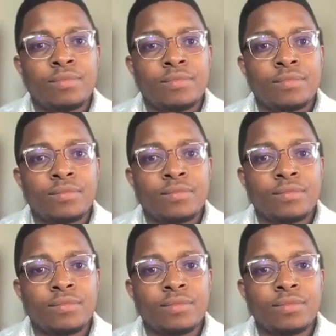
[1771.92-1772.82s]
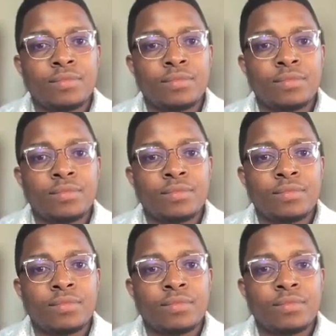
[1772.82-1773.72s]

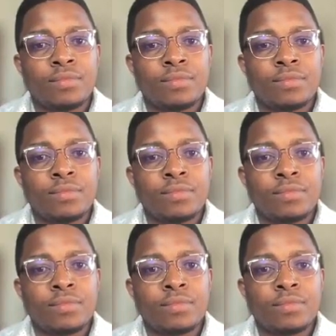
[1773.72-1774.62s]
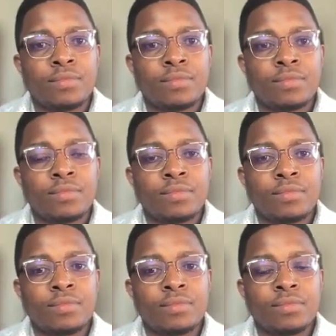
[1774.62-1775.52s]

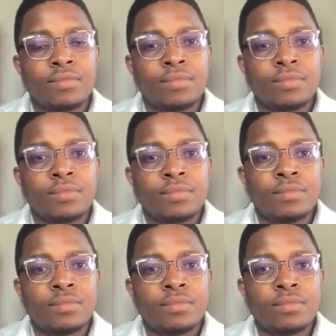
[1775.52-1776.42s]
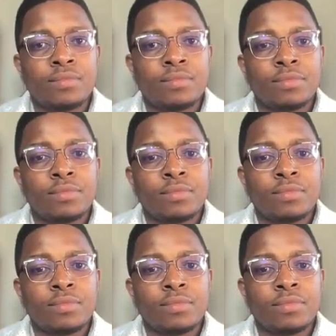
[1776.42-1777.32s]

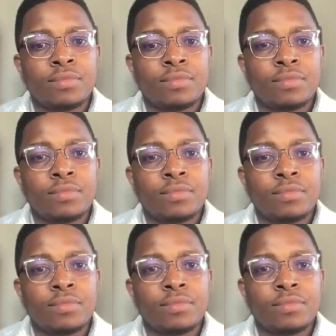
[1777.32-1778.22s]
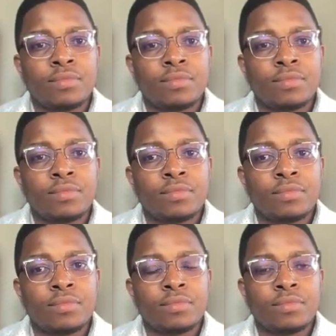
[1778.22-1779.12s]

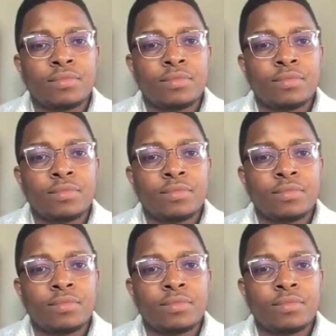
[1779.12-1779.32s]
No words are spoken by the person on screen.